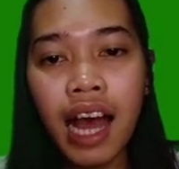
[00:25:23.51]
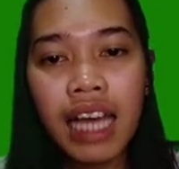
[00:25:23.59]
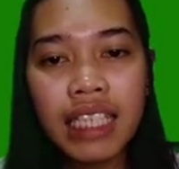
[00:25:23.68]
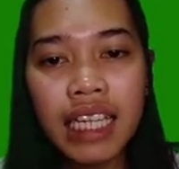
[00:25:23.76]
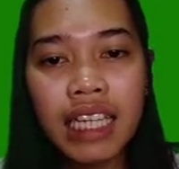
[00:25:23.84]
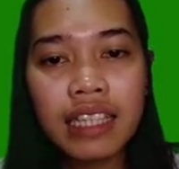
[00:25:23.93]

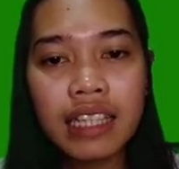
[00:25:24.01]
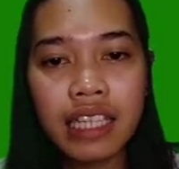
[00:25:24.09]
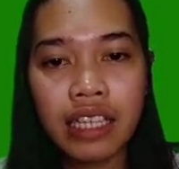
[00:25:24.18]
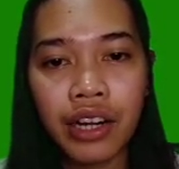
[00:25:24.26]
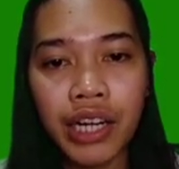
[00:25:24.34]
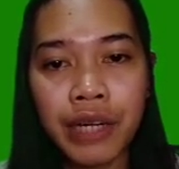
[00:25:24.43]
an
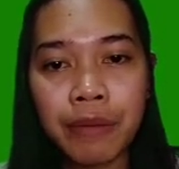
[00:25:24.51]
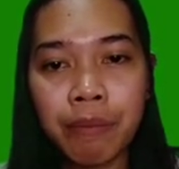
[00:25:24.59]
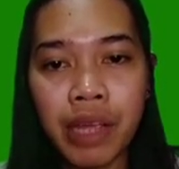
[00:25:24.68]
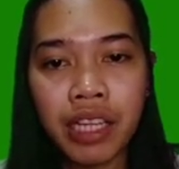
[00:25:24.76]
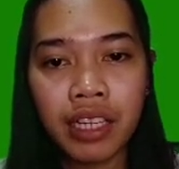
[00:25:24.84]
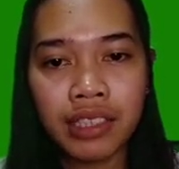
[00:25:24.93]
idea or
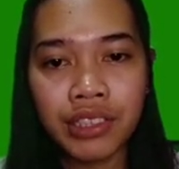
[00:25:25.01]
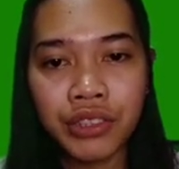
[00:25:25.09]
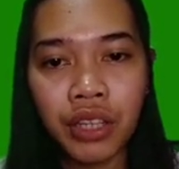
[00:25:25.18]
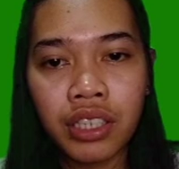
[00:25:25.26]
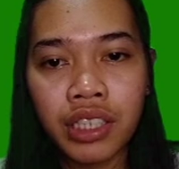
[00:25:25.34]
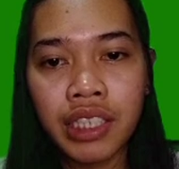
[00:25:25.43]
make a
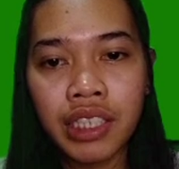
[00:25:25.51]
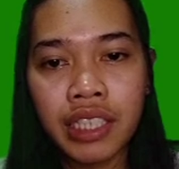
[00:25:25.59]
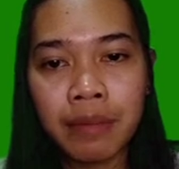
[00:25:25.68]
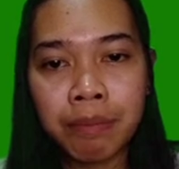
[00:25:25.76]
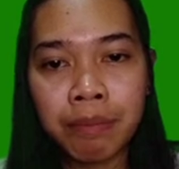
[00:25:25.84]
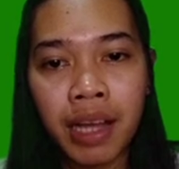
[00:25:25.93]
stronger
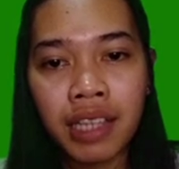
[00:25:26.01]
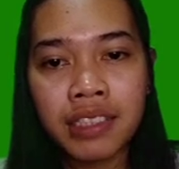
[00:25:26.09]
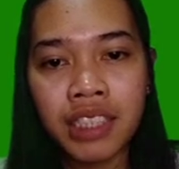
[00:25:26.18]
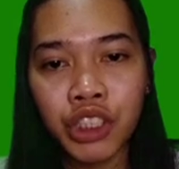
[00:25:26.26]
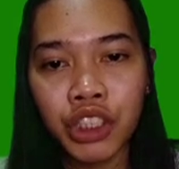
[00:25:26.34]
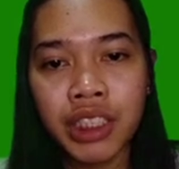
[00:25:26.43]
impact,
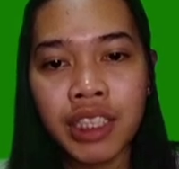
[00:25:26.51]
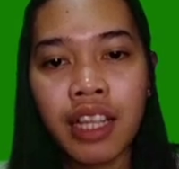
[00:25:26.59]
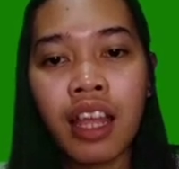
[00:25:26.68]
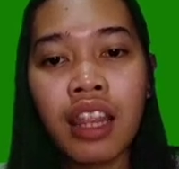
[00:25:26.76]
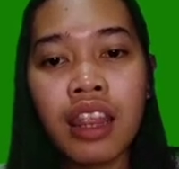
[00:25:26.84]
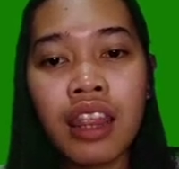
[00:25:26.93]
such as
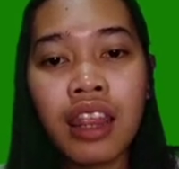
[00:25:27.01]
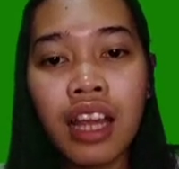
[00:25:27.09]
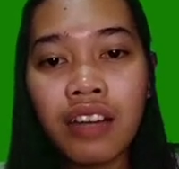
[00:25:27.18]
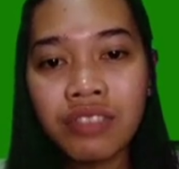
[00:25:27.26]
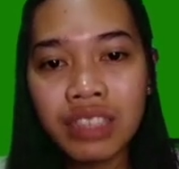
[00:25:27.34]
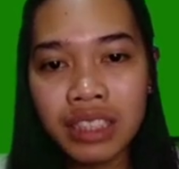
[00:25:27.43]

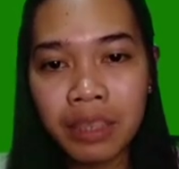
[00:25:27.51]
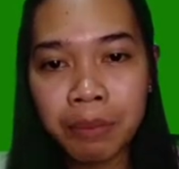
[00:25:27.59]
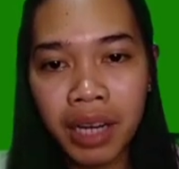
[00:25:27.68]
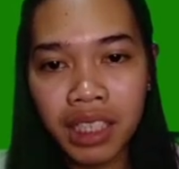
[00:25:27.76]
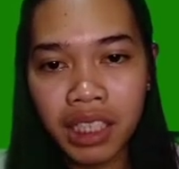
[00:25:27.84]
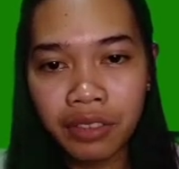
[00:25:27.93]
love is a
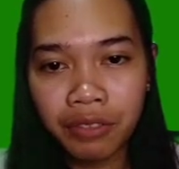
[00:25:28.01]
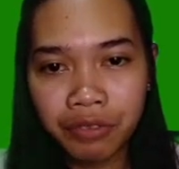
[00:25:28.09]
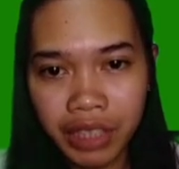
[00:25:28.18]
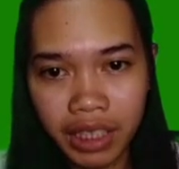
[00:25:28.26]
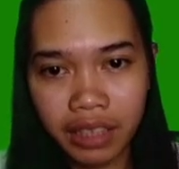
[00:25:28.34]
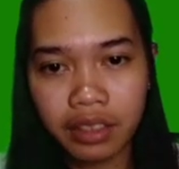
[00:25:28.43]

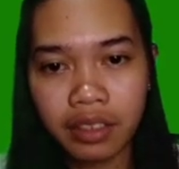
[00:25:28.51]
battlefield.